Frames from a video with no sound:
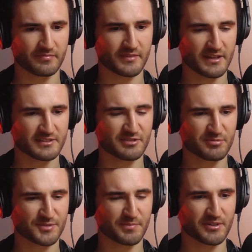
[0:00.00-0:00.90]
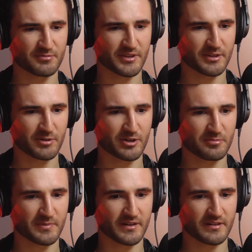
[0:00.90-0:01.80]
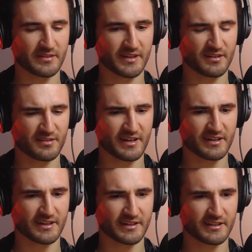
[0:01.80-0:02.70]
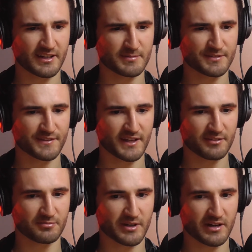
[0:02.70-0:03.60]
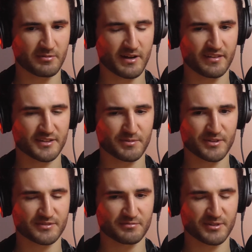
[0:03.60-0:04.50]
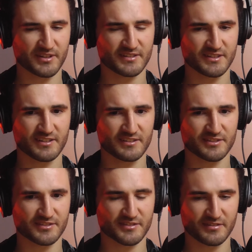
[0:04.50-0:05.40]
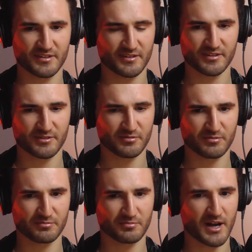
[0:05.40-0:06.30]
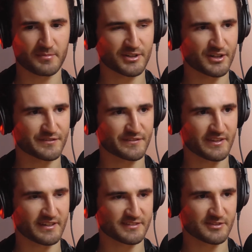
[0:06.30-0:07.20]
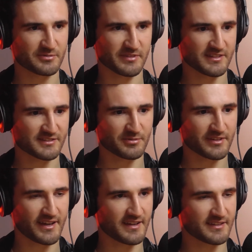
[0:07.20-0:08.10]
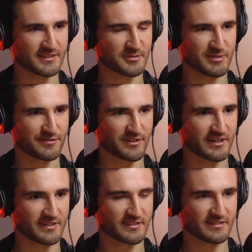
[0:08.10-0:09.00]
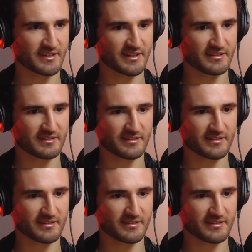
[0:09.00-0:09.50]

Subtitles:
did respond really well, but then that kind of gave me faith. Wow, this person really didn't just write me off. They're still there. They're still my friend. They're